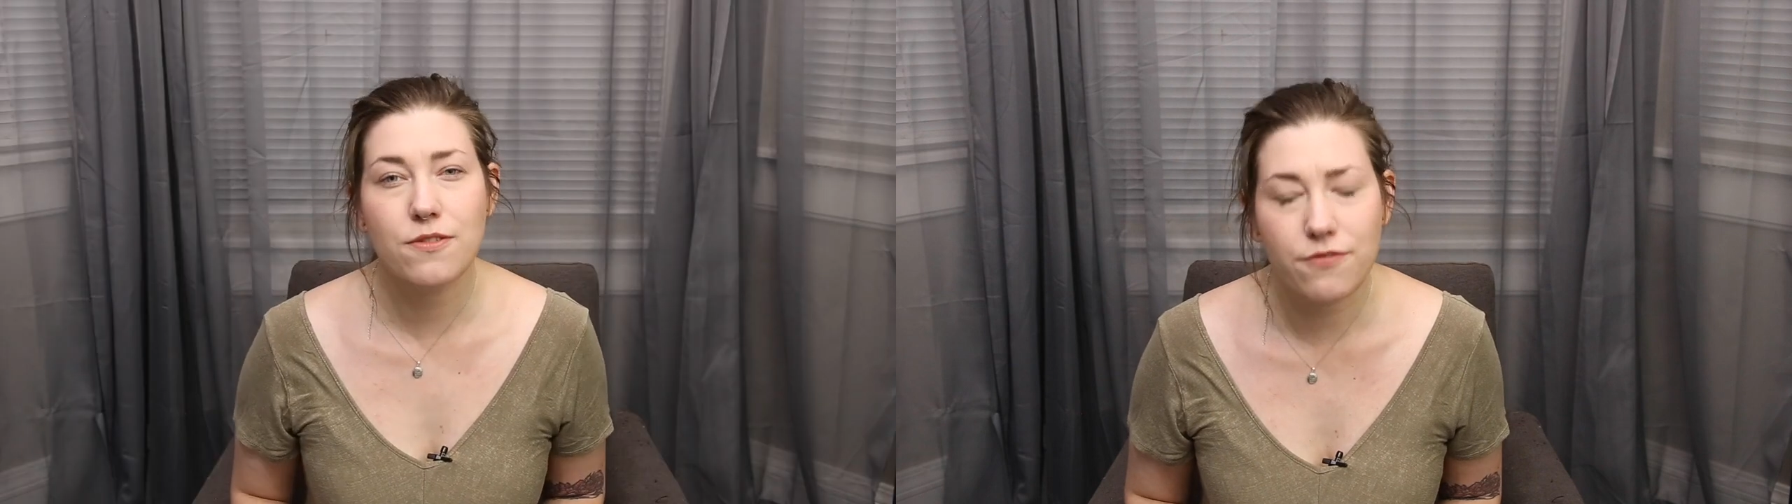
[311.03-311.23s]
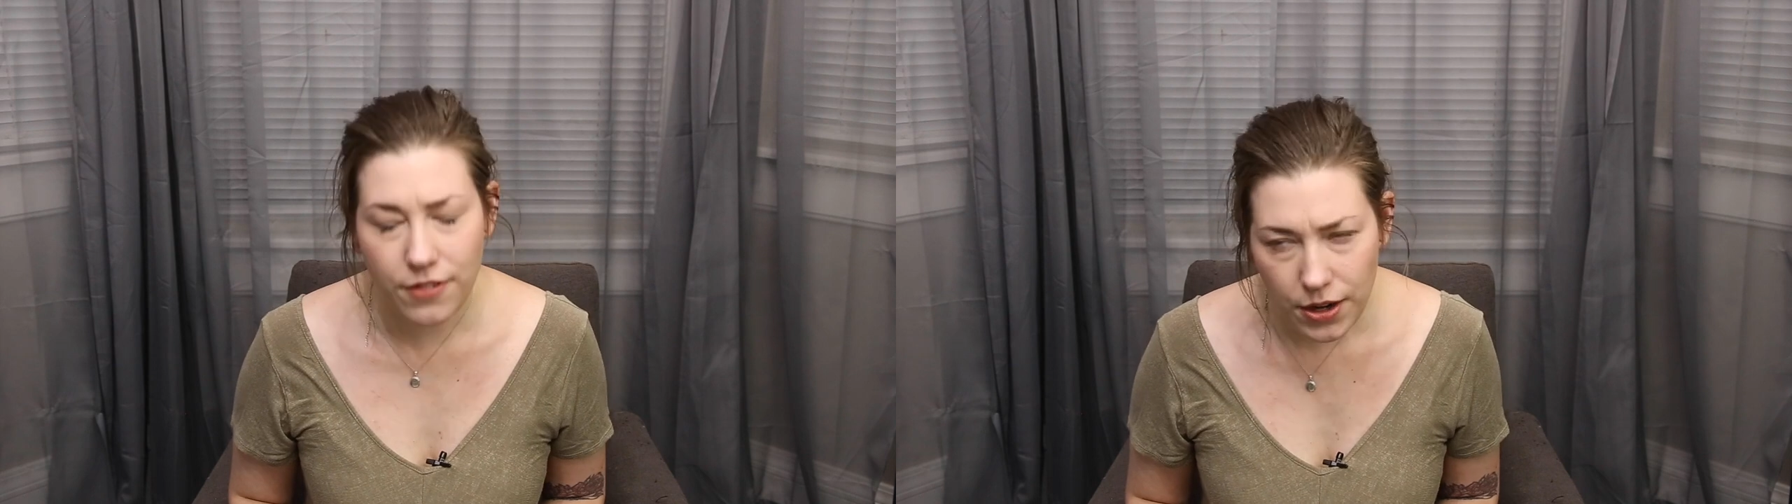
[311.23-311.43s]

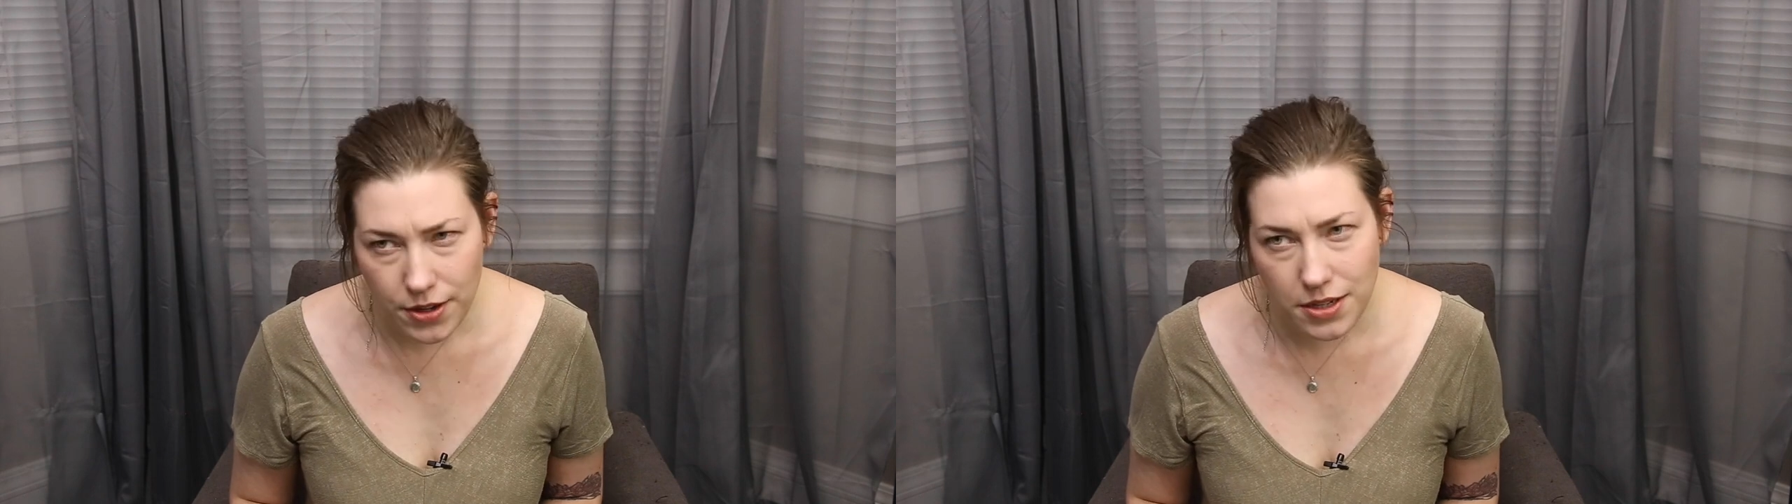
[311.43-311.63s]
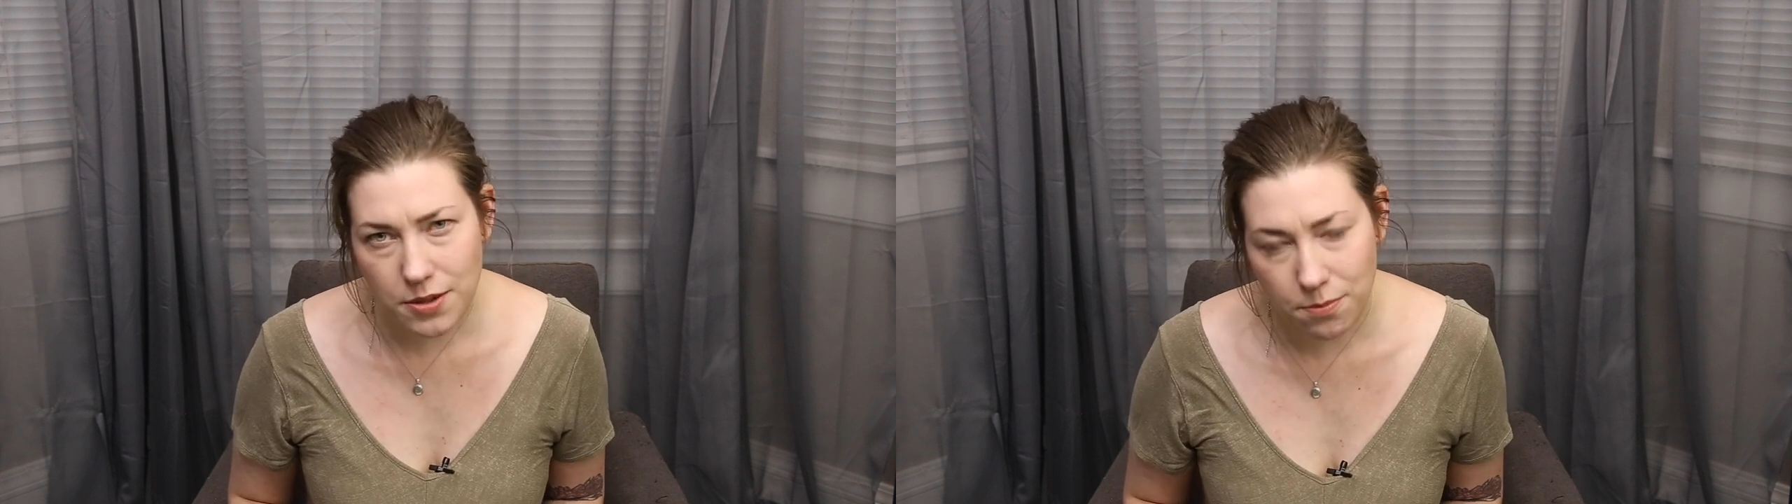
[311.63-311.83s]

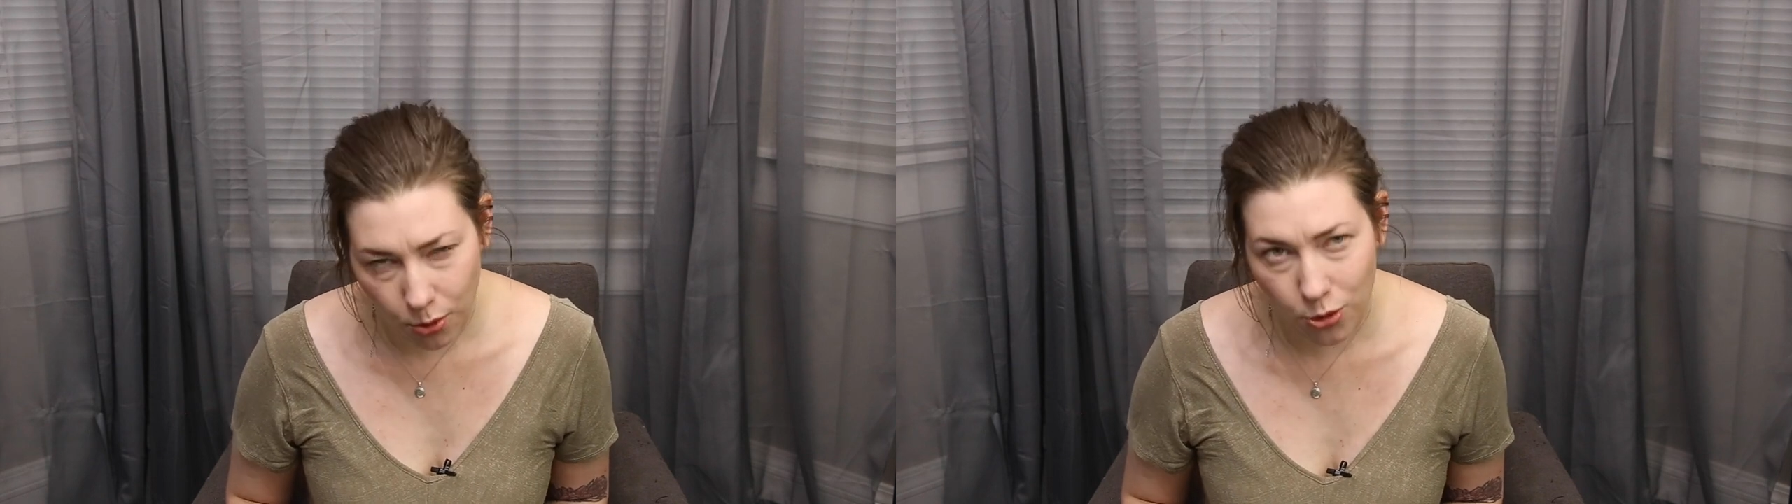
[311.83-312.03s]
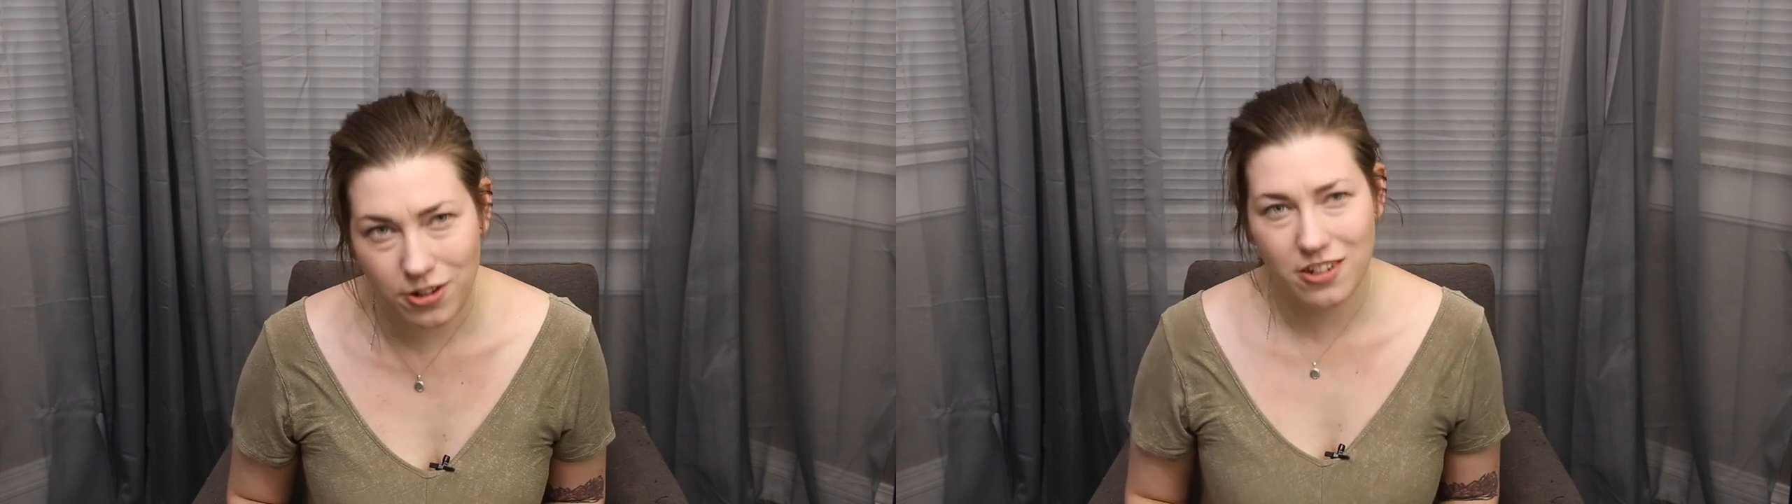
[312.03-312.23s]
very
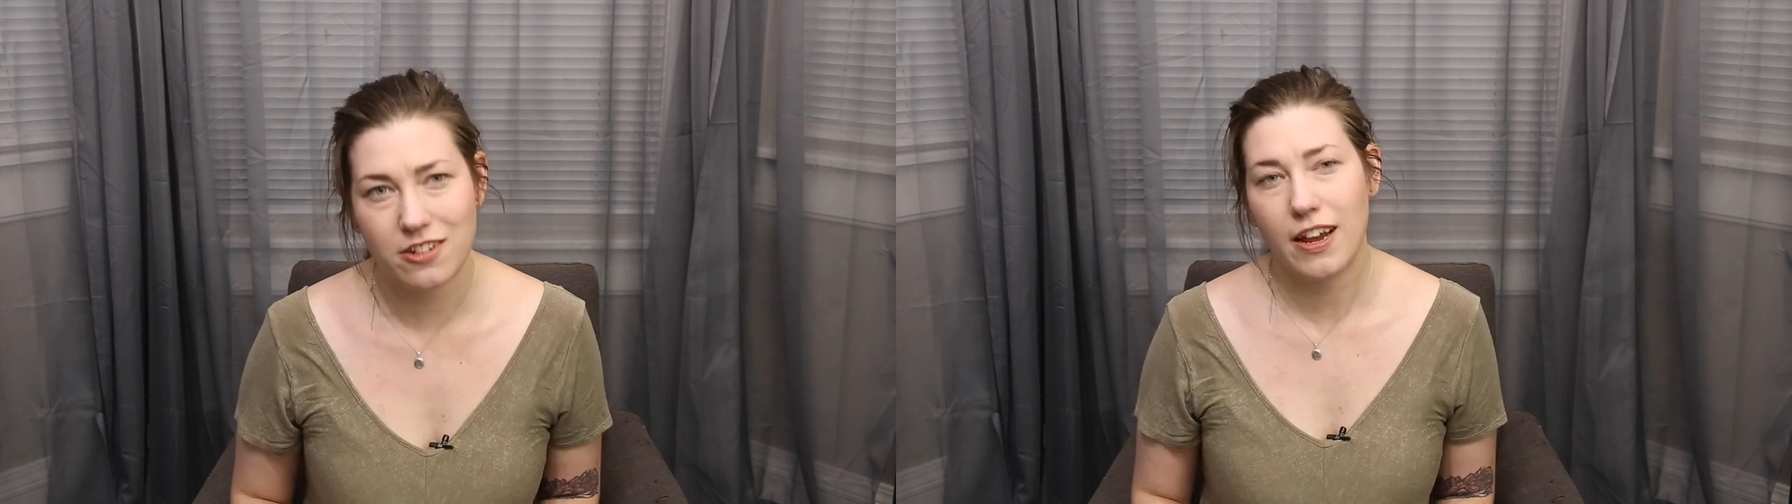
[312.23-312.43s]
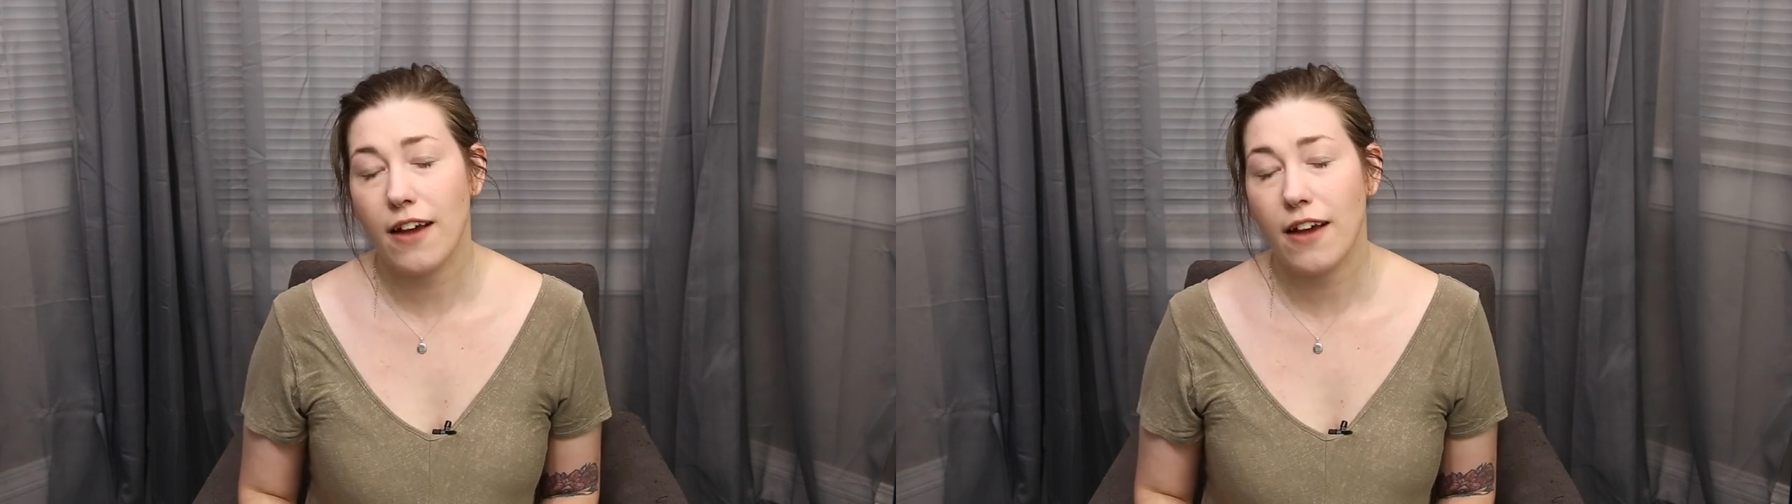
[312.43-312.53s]
important to